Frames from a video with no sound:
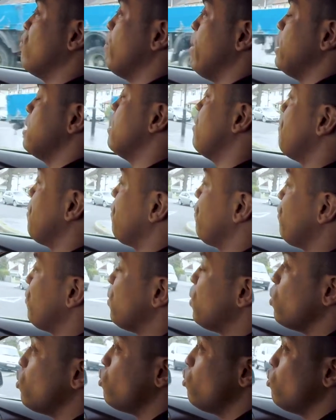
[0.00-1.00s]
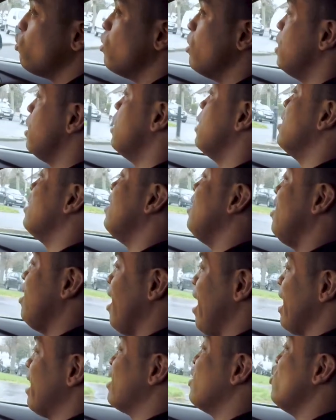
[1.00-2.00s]
make them feel
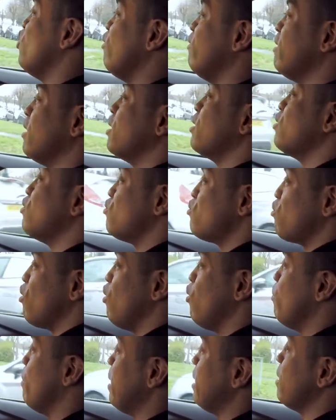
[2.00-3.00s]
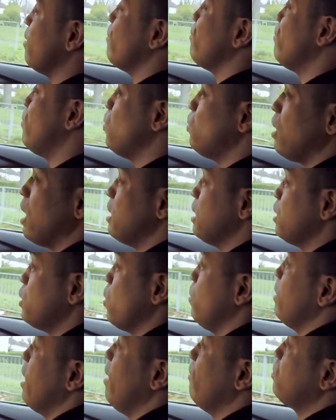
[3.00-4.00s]
like you're in control, make them feel like they
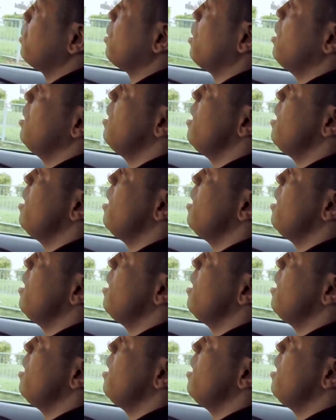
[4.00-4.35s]
don't have to